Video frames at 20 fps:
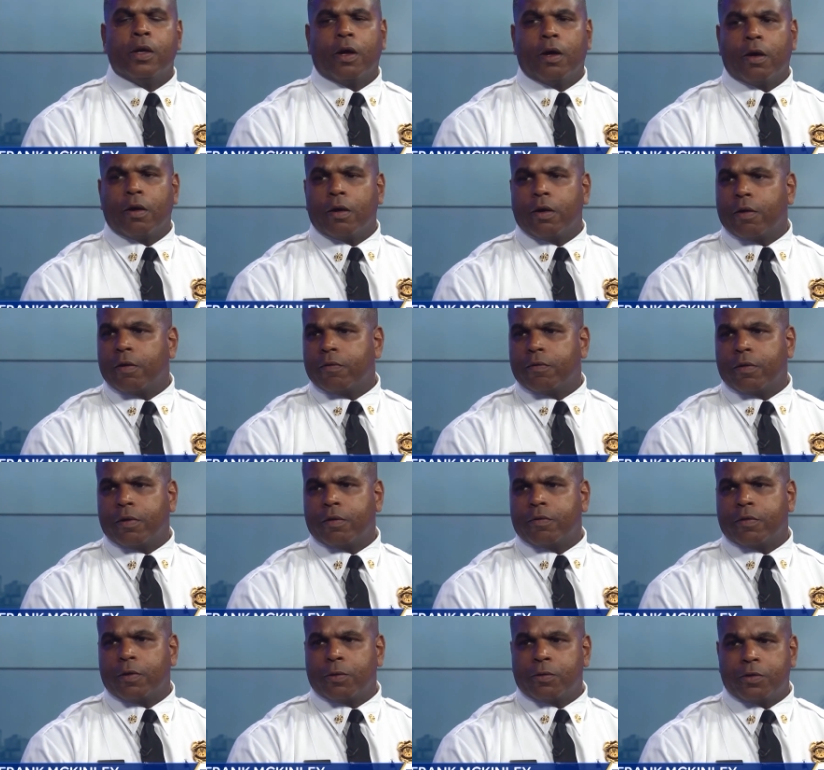uh, of,
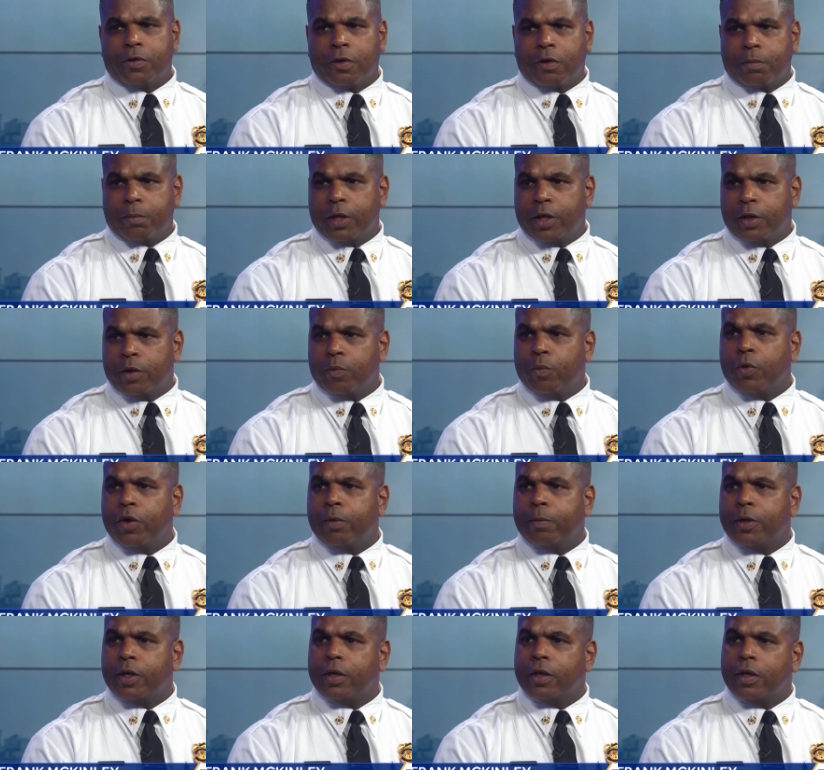of, those young men and
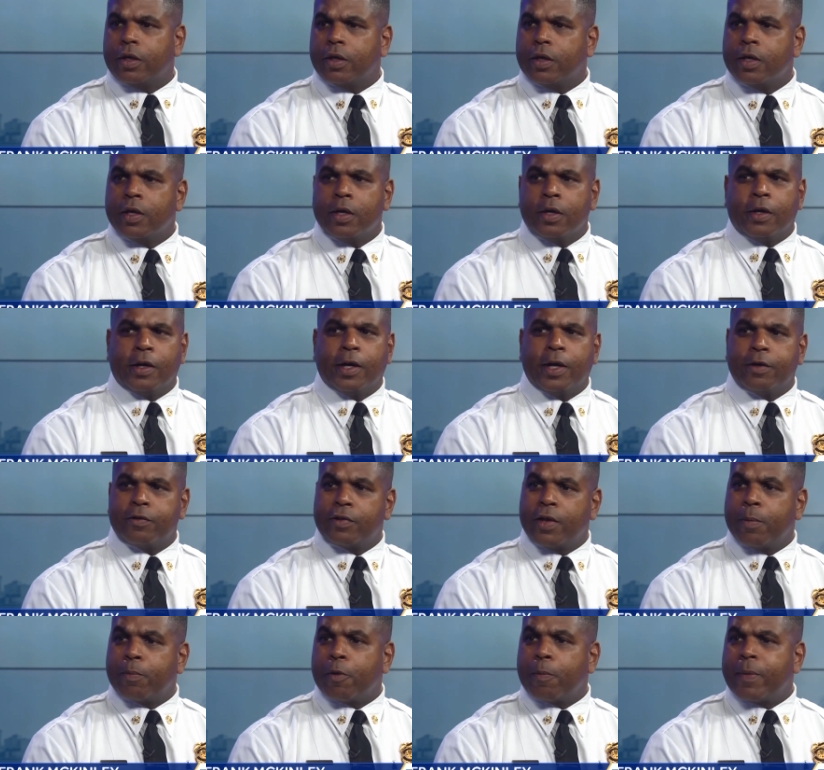women and uh, as
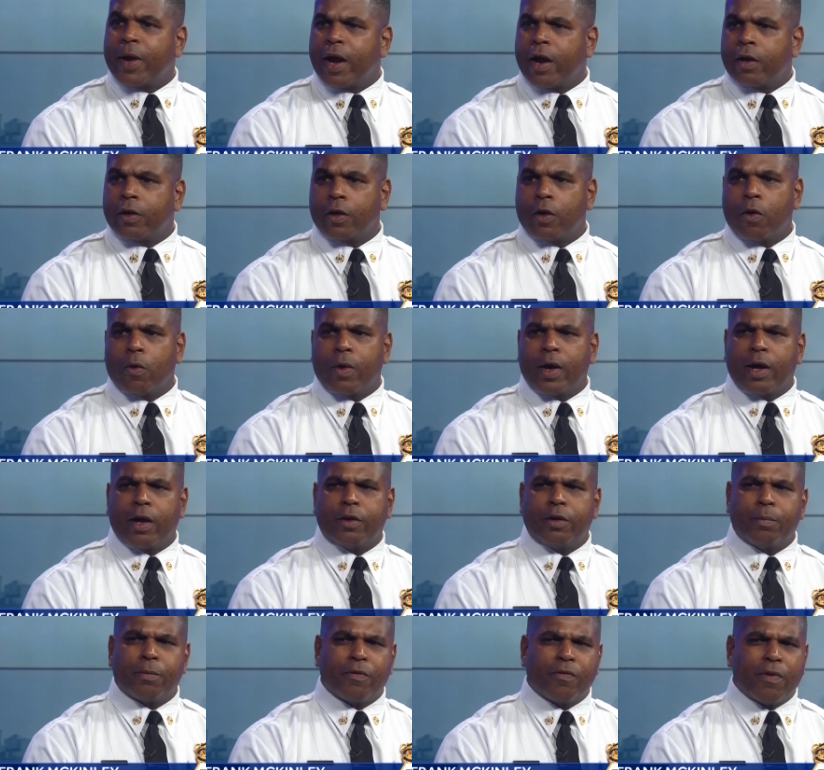they prepare to go
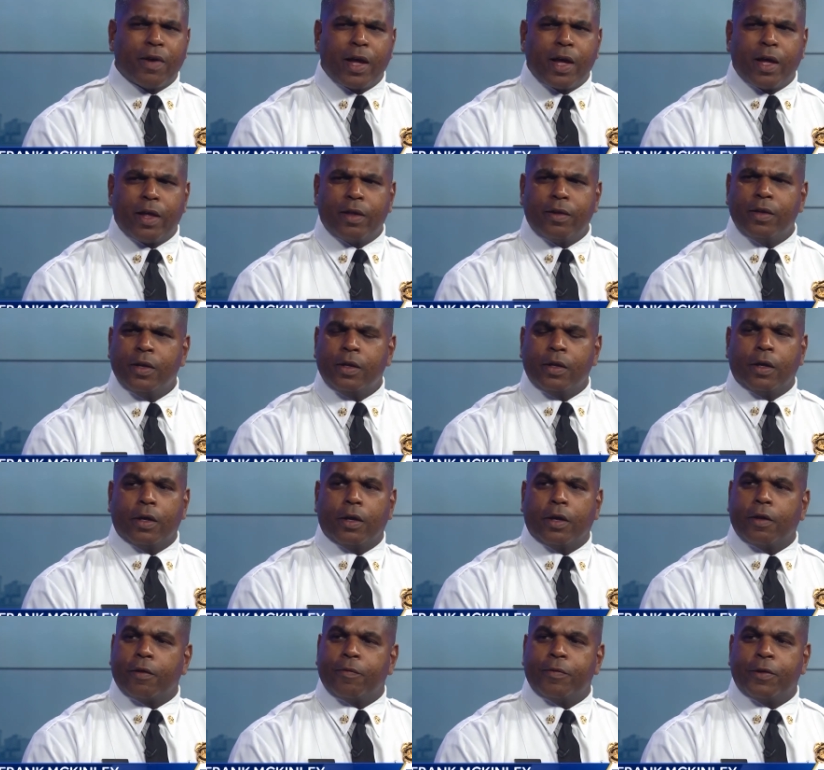out and provide
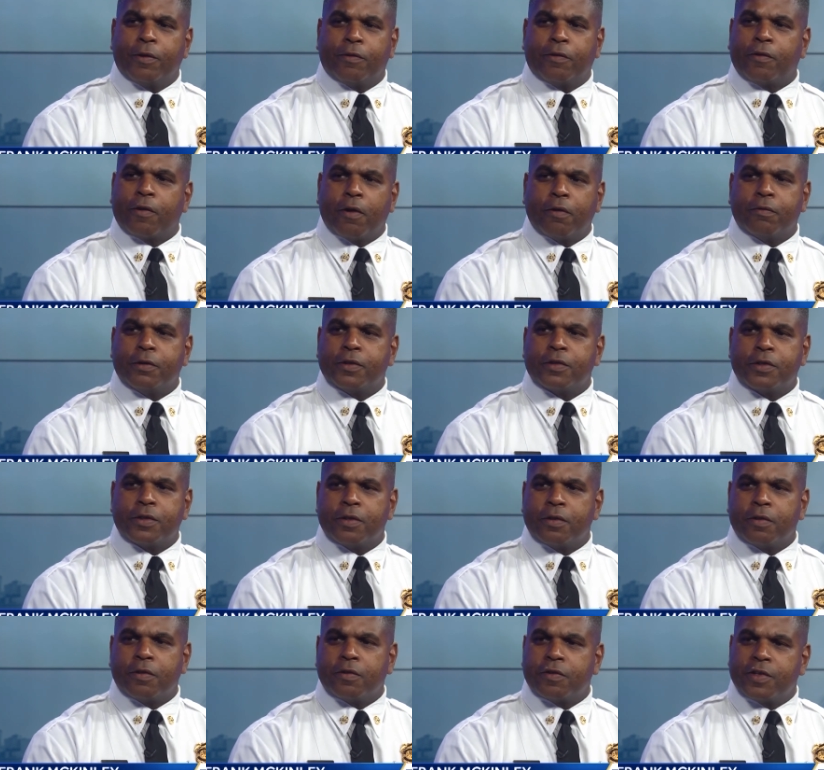uh, this service to the